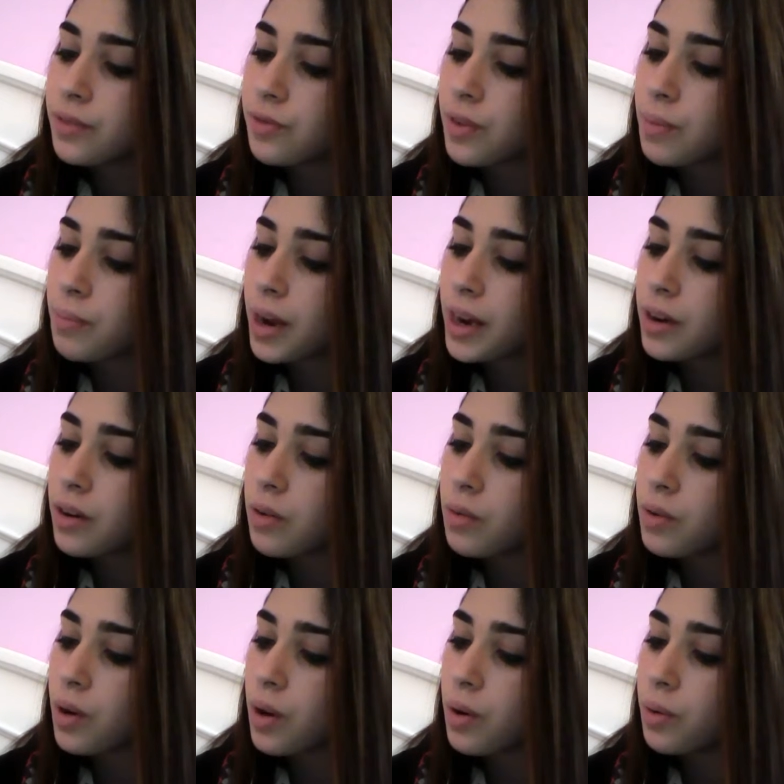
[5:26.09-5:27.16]
From mine
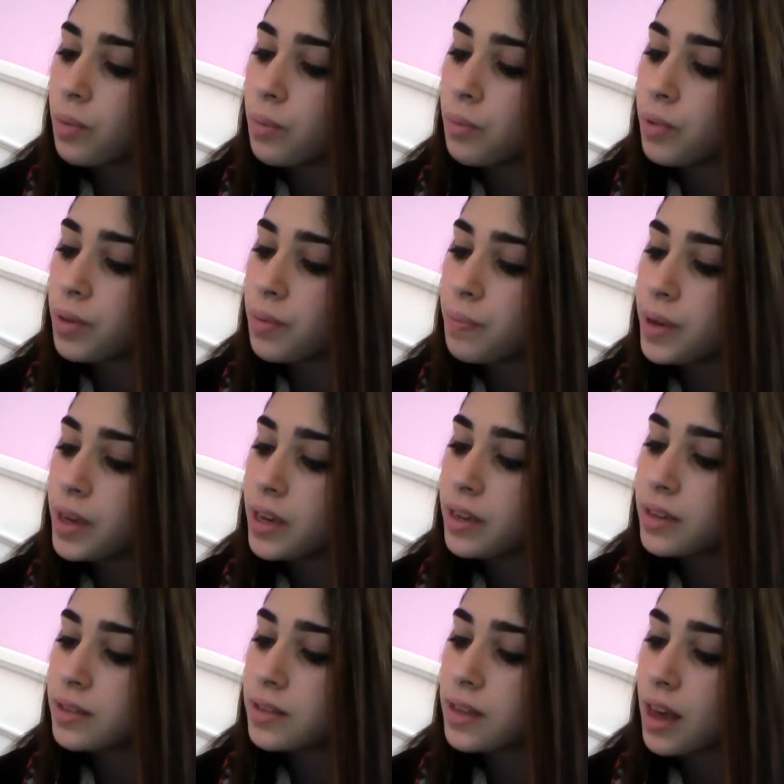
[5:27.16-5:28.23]
own home, with
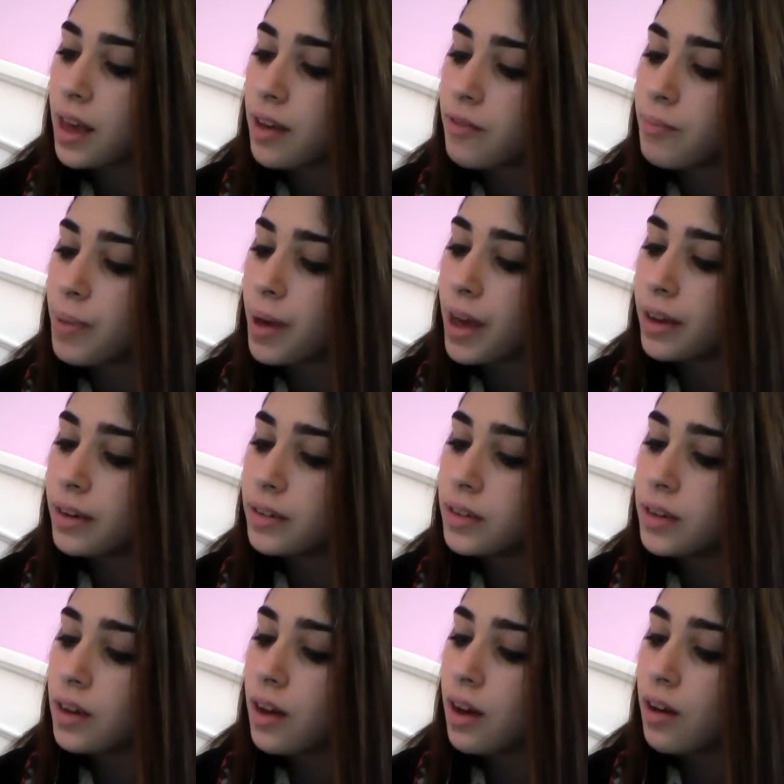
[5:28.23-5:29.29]
beings that have been,
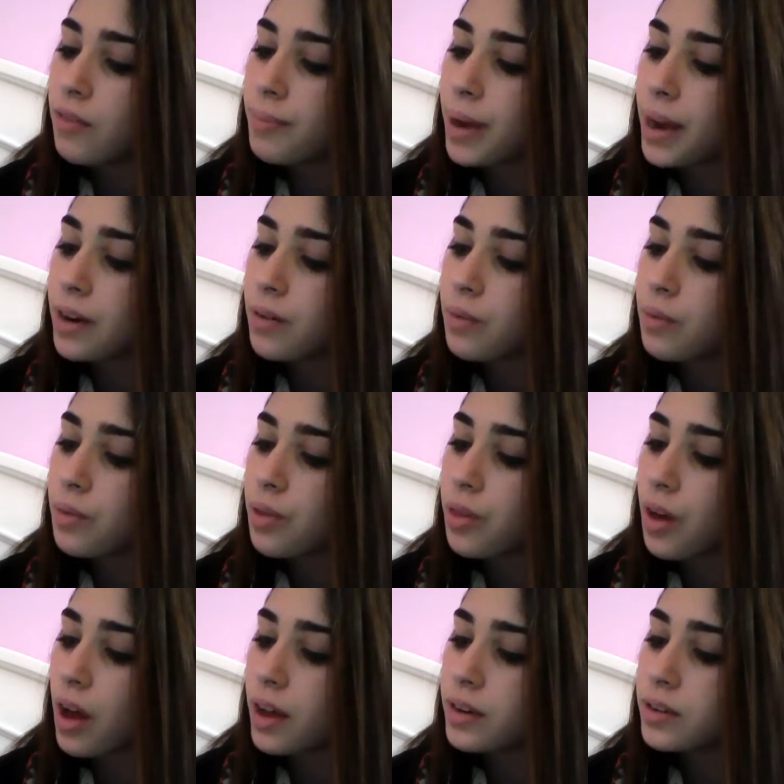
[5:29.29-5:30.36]
of mine own
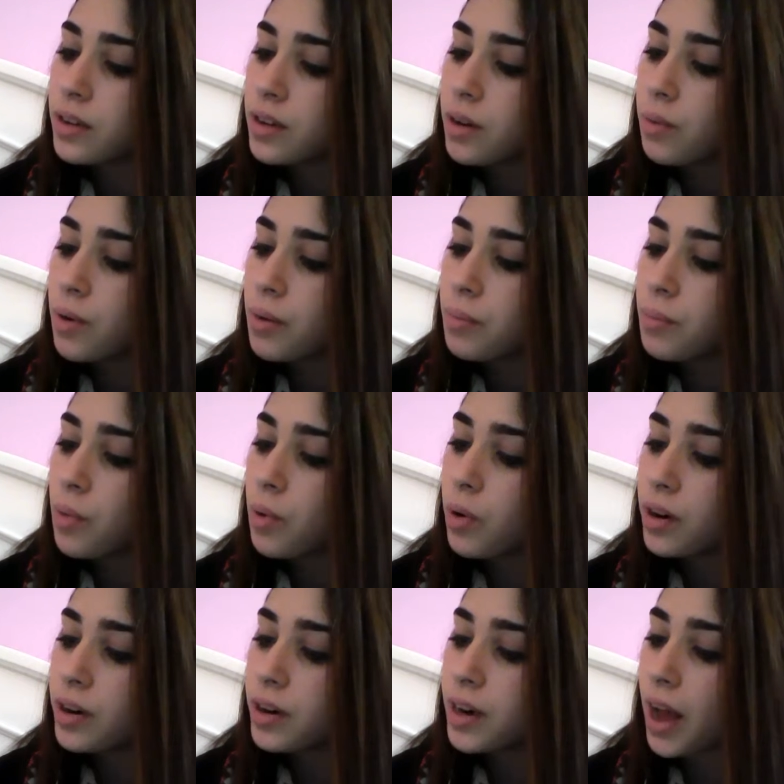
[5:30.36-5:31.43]
thought, what
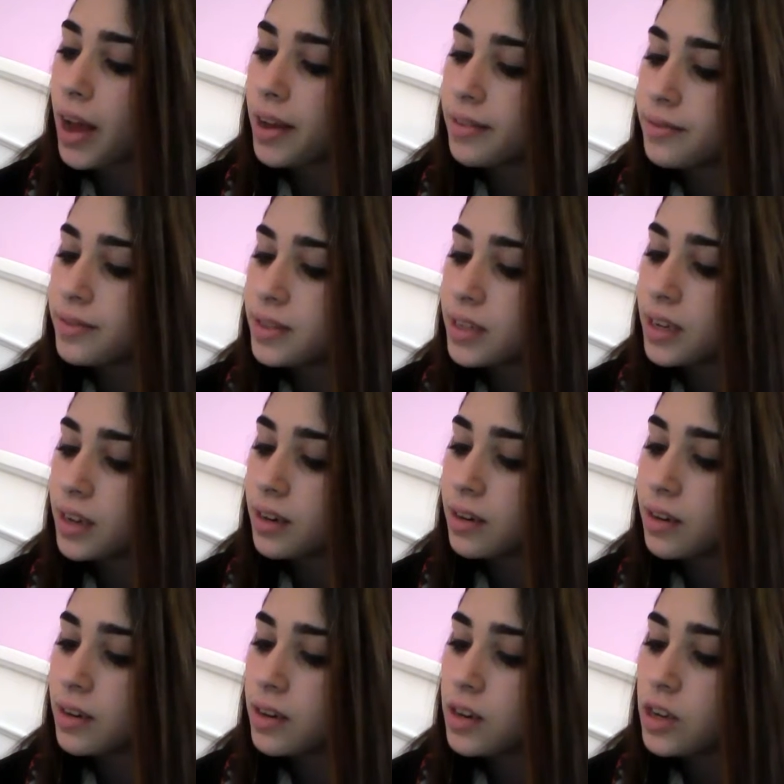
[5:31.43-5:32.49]
more could I have seen?
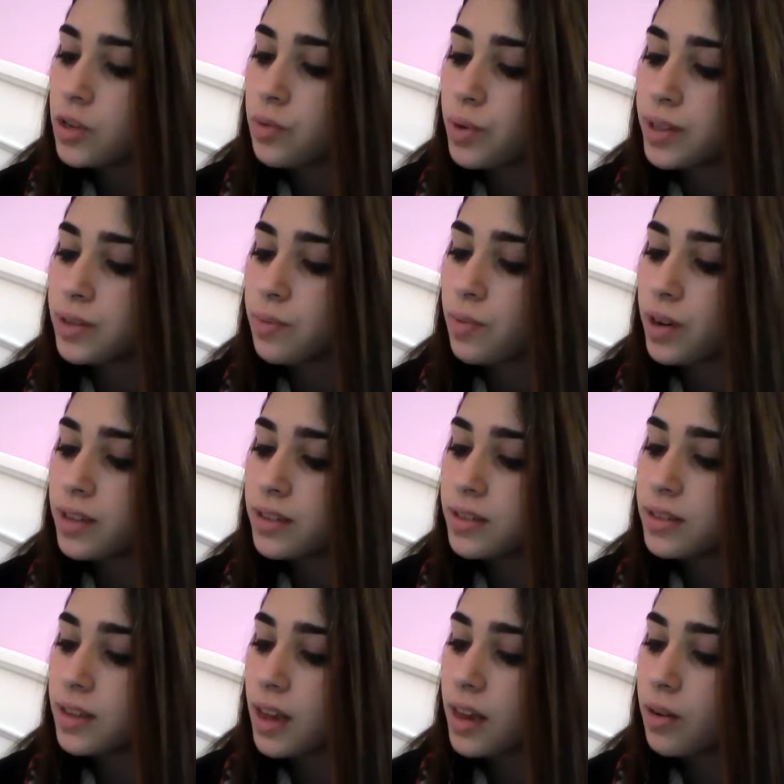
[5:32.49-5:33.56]
'Twas
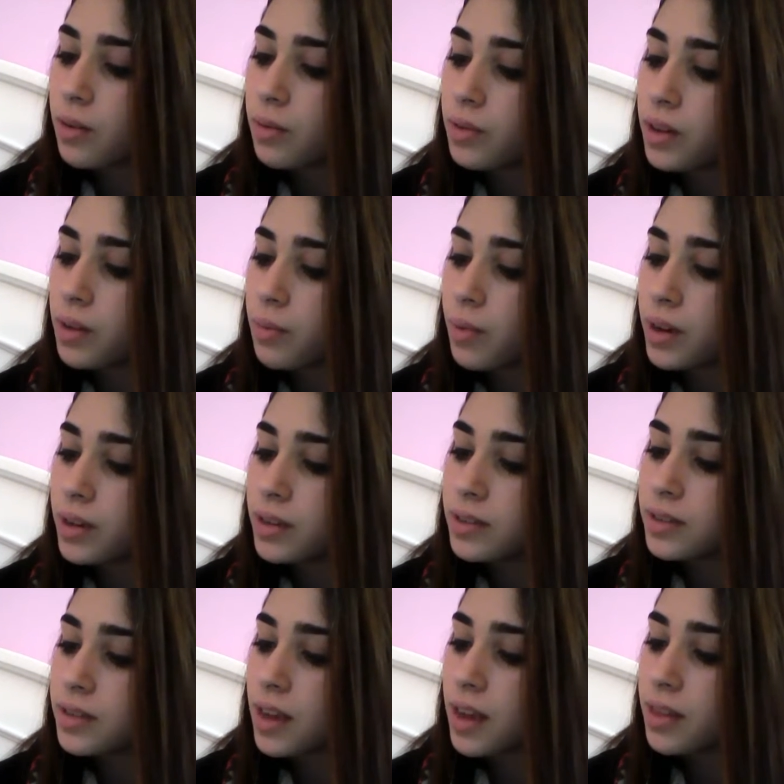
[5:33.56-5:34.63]
once, and only
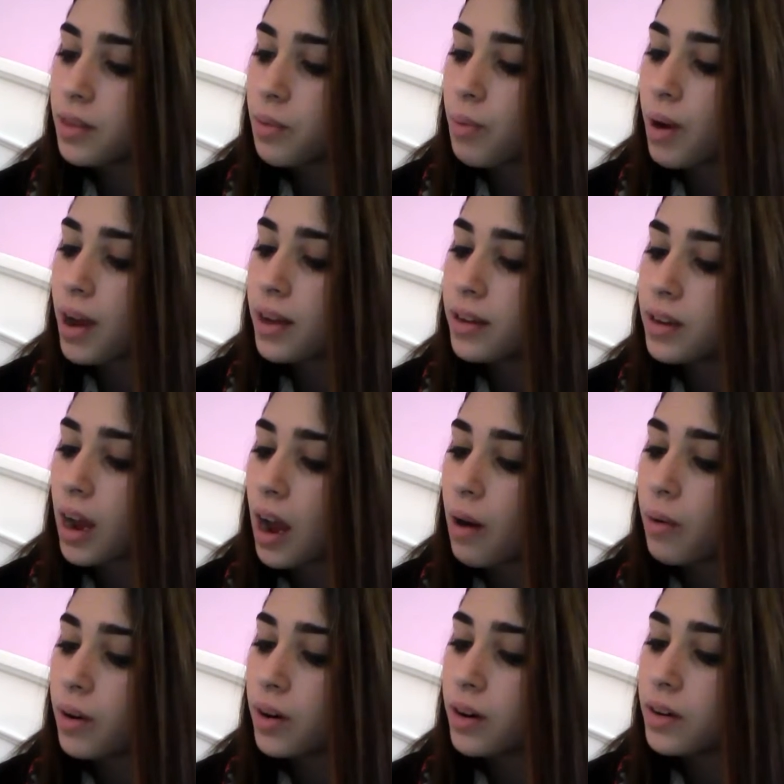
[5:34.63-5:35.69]
once, and the wild
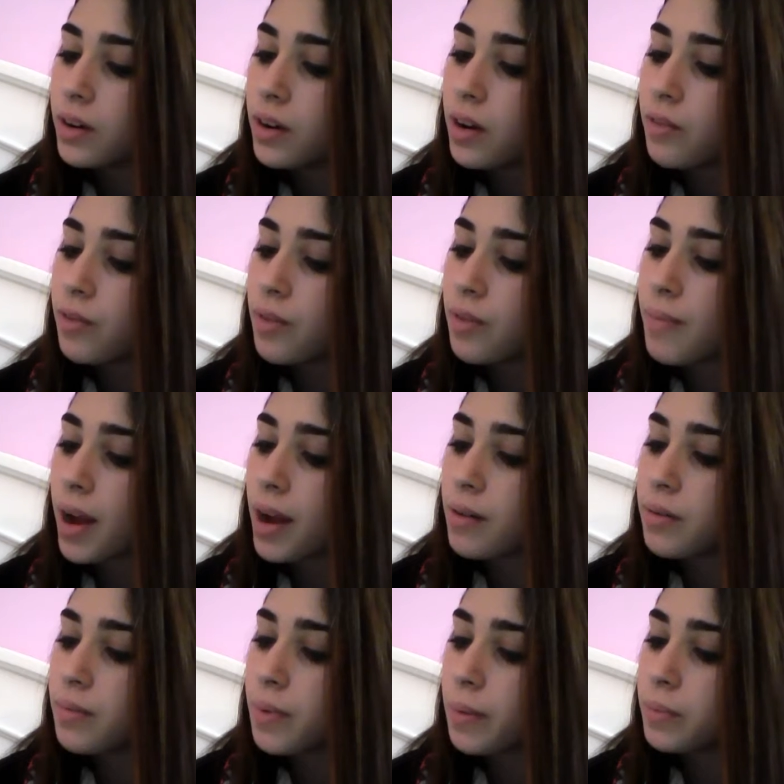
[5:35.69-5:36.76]
hour, from my
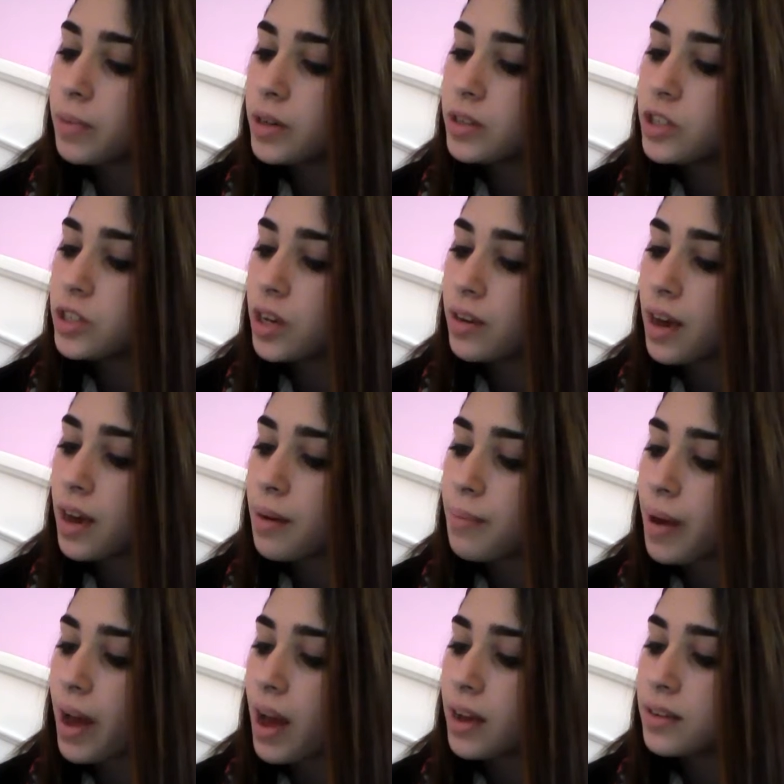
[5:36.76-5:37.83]
remembrance shall not
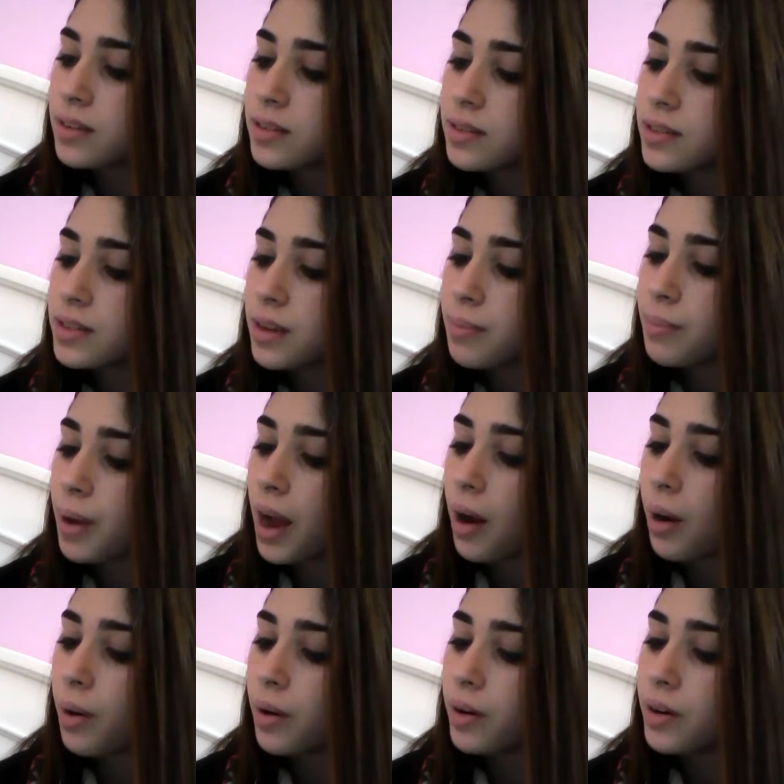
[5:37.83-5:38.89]
pass some
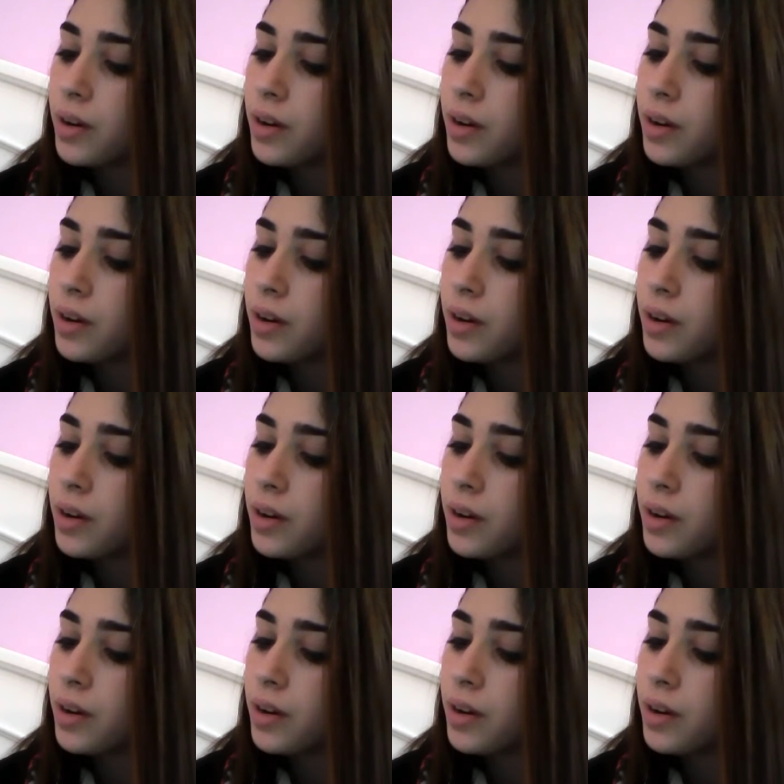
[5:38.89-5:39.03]
power,